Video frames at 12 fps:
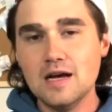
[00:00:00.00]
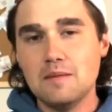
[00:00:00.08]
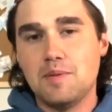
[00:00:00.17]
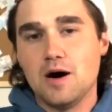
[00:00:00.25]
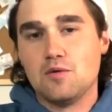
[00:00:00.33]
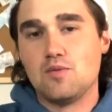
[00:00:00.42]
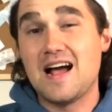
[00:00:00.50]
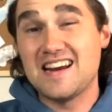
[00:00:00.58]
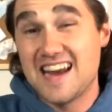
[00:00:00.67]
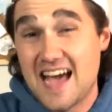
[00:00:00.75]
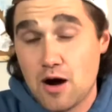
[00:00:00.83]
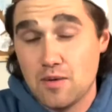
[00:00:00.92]
but right
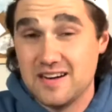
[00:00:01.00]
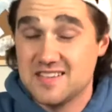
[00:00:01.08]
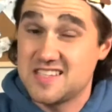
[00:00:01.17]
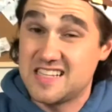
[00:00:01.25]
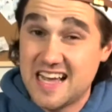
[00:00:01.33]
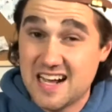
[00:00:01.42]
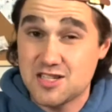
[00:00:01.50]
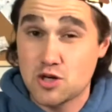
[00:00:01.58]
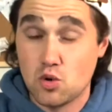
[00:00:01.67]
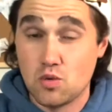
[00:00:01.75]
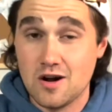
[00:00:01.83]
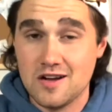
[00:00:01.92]
now in its
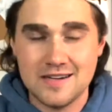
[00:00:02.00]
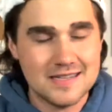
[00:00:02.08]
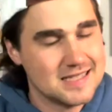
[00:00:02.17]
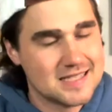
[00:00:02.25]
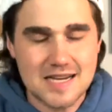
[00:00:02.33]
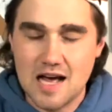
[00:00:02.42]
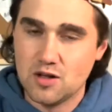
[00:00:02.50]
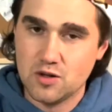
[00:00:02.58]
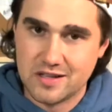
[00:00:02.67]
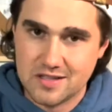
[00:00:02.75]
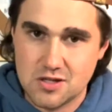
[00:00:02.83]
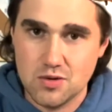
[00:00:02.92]
theatrical run, it's not
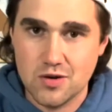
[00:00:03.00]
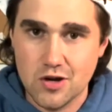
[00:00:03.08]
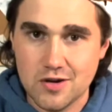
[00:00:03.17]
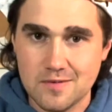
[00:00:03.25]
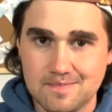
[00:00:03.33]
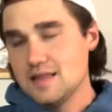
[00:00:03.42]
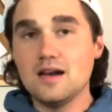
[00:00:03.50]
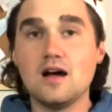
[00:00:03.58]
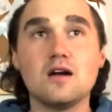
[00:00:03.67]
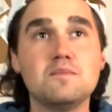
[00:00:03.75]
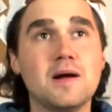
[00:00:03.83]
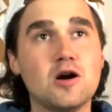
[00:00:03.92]
looking too good. And then
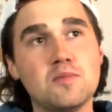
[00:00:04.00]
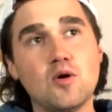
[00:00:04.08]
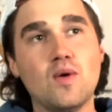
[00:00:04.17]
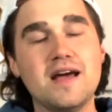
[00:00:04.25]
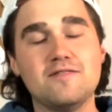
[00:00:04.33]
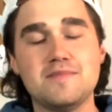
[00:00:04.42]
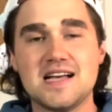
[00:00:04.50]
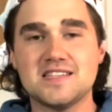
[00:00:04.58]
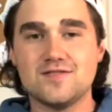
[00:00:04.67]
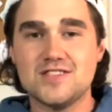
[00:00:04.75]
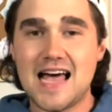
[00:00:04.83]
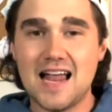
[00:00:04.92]
Unbearable Weight of
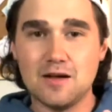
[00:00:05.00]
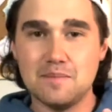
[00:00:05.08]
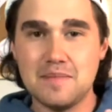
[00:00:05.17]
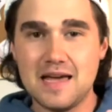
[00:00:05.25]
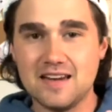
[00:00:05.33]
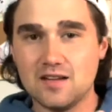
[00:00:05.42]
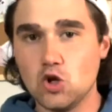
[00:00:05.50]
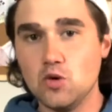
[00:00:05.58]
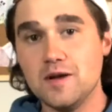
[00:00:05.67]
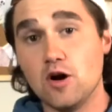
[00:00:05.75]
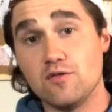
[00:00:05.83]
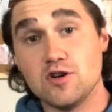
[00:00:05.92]
Massive Talent made a little
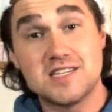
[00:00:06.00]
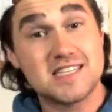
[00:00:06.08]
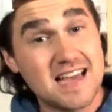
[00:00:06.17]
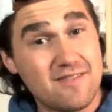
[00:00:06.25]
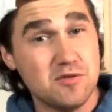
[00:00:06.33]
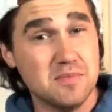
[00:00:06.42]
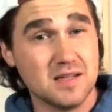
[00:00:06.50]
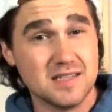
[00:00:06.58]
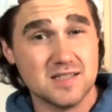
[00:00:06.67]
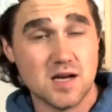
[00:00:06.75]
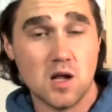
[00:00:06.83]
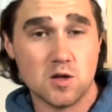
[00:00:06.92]
bit over $7
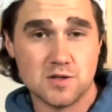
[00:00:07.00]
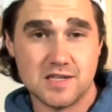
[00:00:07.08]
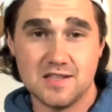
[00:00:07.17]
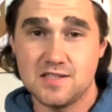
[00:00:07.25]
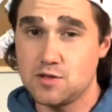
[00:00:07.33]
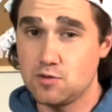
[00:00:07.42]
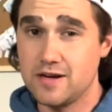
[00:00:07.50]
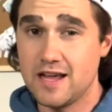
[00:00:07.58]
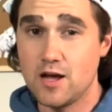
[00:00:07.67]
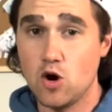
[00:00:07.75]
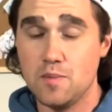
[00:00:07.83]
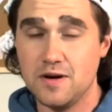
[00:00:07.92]
million in its
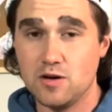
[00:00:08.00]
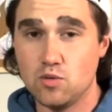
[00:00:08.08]
3-day opening